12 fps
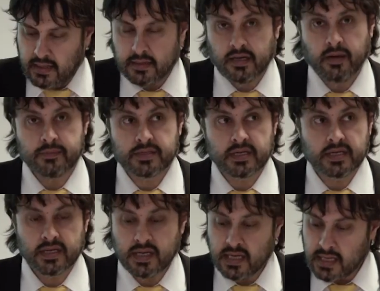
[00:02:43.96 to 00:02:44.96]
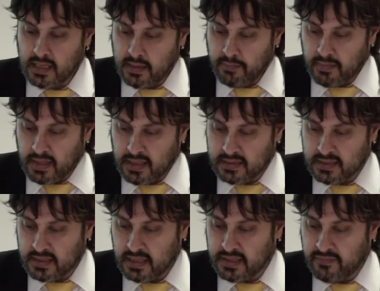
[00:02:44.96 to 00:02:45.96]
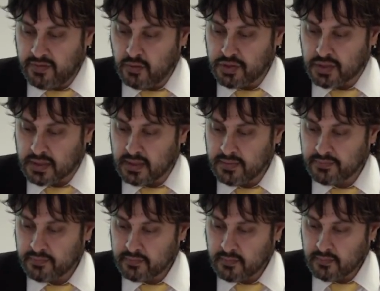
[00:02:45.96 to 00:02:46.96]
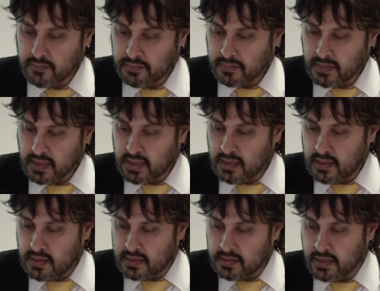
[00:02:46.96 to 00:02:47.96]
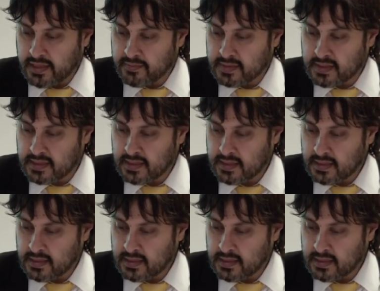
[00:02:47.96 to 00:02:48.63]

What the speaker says: times dt plus a diffusion times